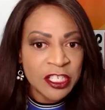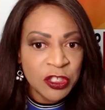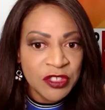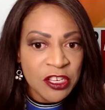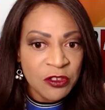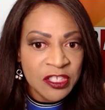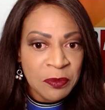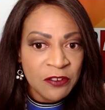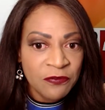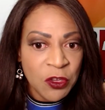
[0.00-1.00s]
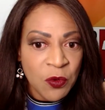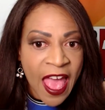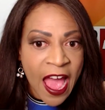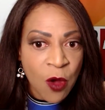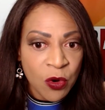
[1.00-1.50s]
Did you say you spent a few
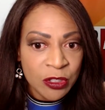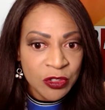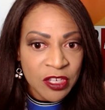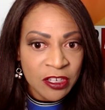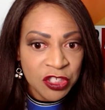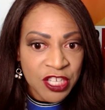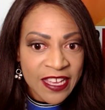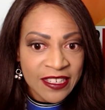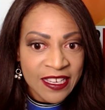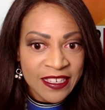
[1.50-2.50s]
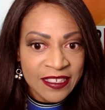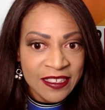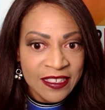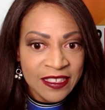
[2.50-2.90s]
hours on a chat line?